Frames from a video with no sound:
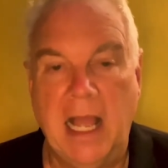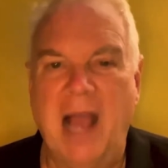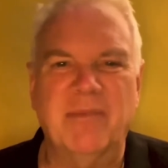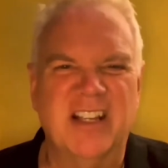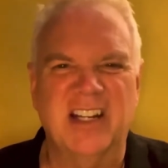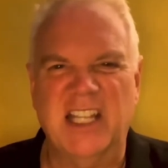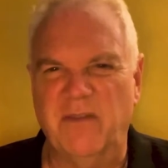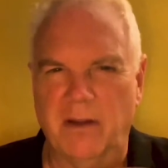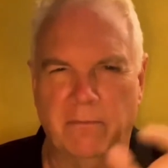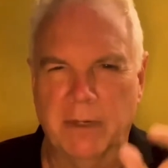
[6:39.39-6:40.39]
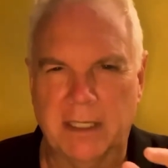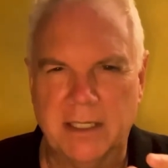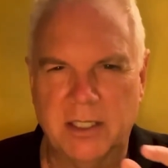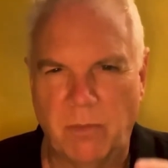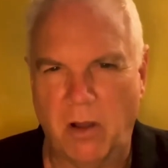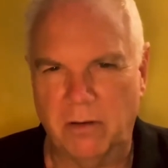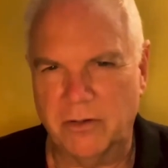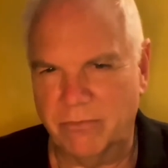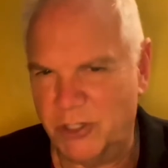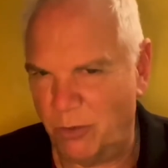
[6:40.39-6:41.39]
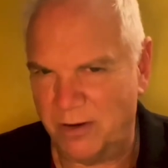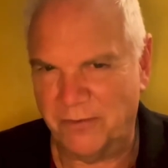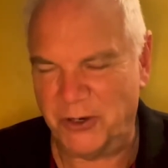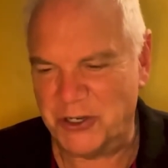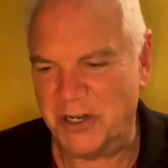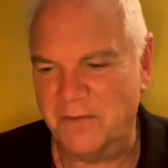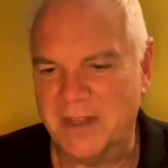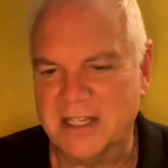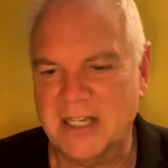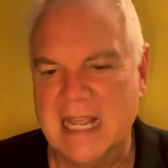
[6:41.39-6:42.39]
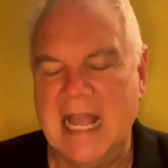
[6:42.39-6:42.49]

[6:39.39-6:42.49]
I'm going to give you a really small, short version of this.